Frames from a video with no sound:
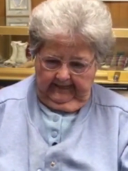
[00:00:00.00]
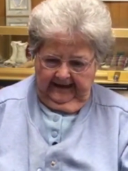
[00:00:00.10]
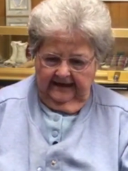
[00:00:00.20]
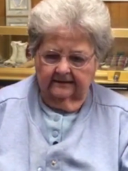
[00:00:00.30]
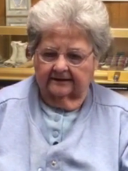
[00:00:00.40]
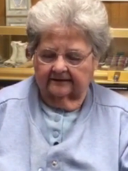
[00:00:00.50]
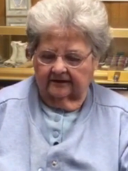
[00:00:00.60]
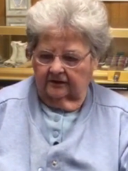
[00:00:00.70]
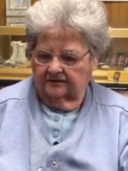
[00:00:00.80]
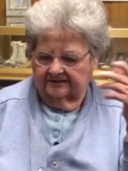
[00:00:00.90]
England,
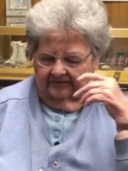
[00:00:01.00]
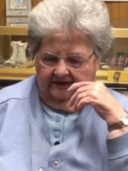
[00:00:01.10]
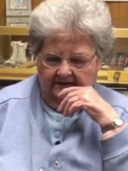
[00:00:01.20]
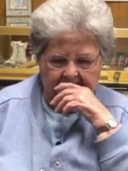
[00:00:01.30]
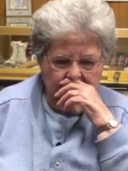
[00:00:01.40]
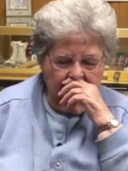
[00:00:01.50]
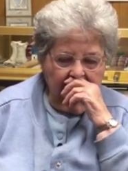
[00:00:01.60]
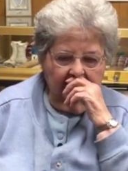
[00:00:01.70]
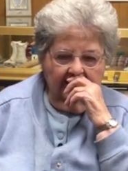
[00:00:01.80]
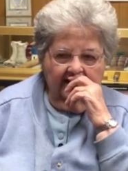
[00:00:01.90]
the coast of England.
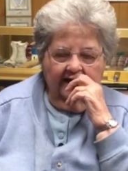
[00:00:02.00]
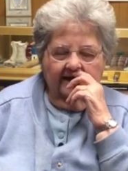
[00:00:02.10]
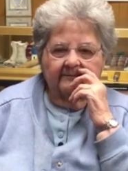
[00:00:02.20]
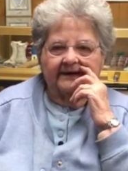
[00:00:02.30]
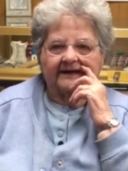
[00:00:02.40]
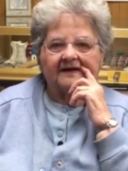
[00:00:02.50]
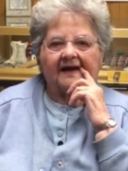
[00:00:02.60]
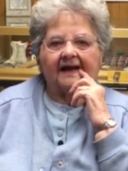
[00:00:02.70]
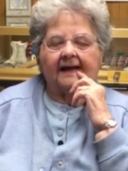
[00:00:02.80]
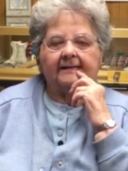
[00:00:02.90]
But
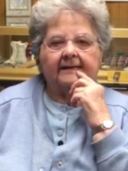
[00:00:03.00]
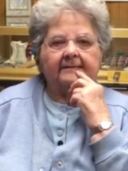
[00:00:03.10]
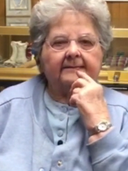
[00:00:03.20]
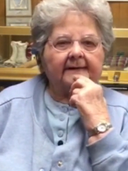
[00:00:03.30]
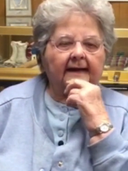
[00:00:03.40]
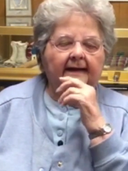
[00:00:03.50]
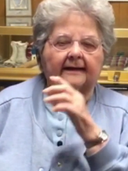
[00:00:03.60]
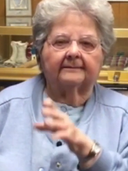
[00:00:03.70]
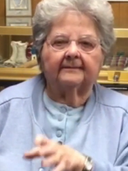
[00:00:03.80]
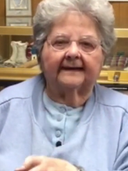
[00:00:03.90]

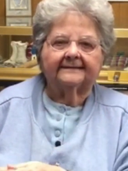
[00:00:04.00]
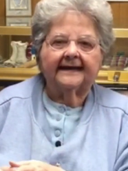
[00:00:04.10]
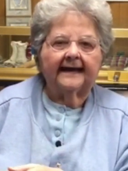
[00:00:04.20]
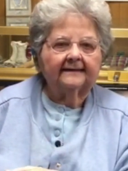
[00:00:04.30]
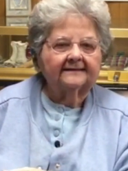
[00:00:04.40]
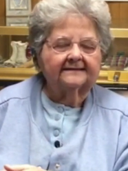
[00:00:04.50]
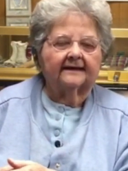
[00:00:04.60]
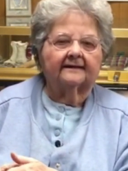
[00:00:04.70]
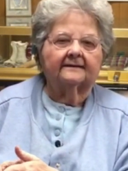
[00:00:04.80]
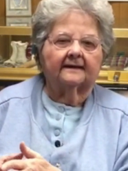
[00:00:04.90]
my dad
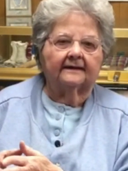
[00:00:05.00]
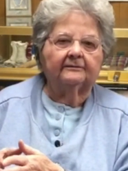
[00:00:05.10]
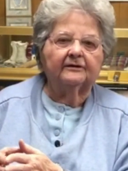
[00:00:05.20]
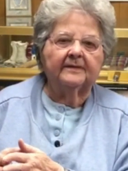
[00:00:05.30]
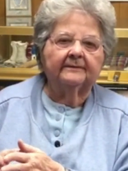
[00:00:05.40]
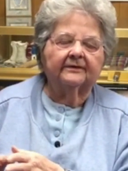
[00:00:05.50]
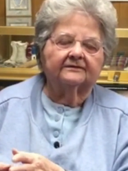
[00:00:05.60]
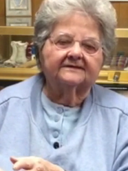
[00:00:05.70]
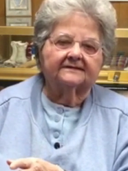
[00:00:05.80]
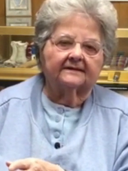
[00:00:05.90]
said that he
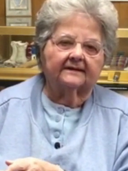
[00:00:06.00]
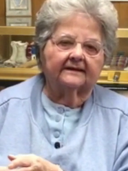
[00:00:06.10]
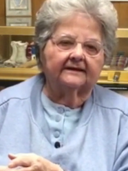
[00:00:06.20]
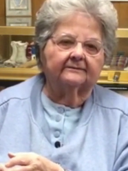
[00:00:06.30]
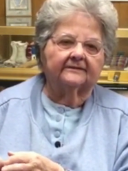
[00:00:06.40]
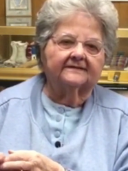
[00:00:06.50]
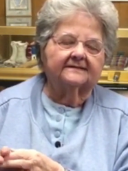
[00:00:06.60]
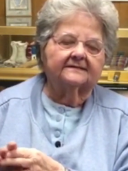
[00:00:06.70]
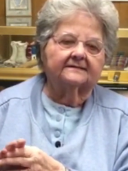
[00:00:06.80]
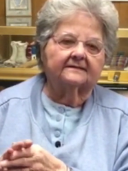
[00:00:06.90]
remembers he
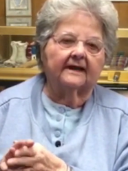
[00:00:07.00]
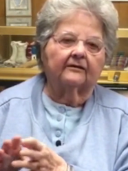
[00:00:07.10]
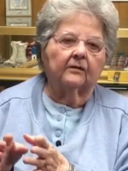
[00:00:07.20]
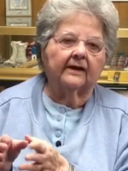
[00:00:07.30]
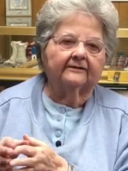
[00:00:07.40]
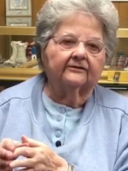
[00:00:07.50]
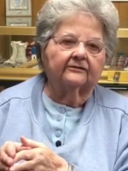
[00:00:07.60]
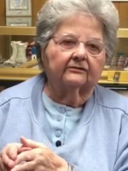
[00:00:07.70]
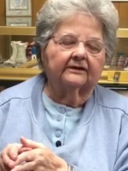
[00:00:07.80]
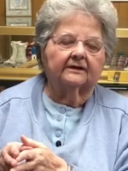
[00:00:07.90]
was not quite
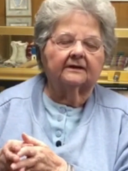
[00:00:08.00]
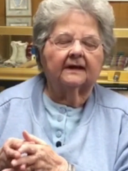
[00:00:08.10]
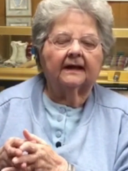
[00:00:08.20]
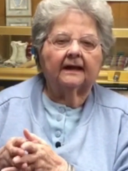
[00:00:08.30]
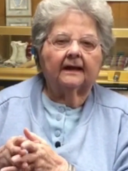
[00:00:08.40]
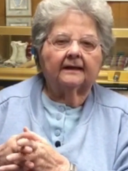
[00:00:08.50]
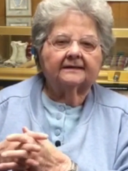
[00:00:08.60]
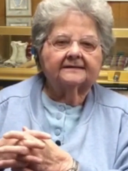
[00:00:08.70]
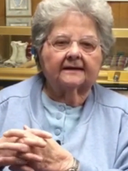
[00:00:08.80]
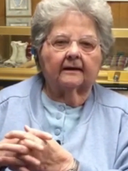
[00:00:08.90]
3,
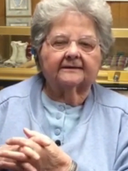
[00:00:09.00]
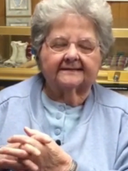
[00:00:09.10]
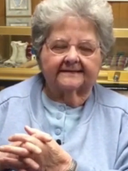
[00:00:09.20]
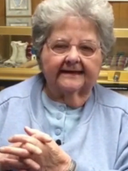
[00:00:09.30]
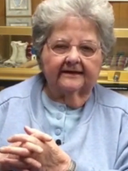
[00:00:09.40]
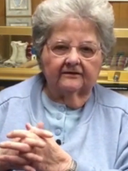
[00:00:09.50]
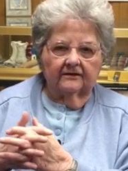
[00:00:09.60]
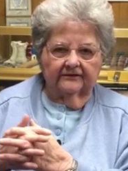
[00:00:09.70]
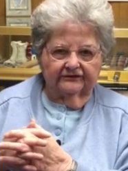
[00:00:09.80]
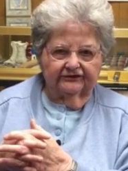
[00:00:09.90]
staying
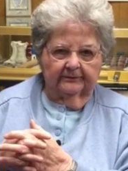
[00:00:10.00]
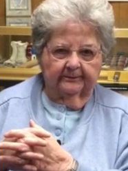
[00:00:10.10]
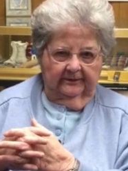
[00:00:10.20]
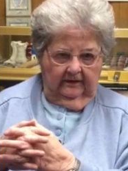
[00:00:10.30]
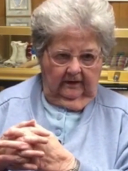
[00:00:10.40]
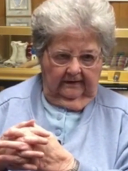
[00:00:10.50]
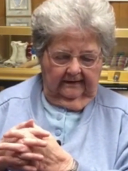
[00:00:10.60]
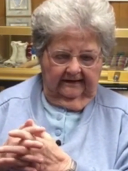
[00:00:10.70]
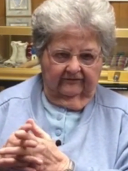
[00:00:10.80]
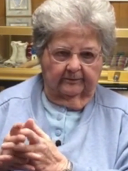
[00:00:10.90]
on the ship on
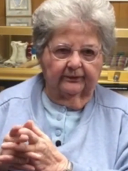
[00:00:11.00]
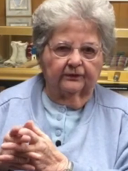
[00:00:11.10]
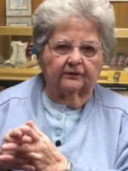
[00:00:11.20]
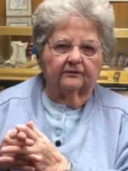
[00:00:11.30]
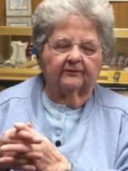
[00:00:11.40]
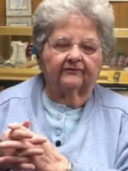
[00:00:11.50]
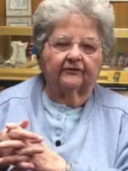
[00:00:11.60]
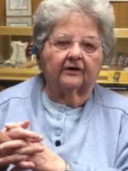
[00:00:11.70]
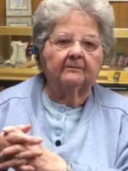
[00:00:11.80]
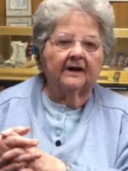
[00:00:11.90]
Liverpool
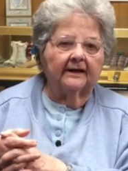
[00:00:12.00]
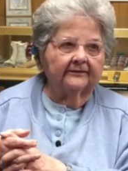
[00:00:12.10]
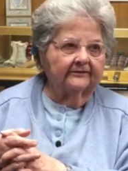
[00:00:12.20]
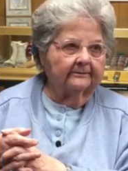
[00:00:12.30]
for a month,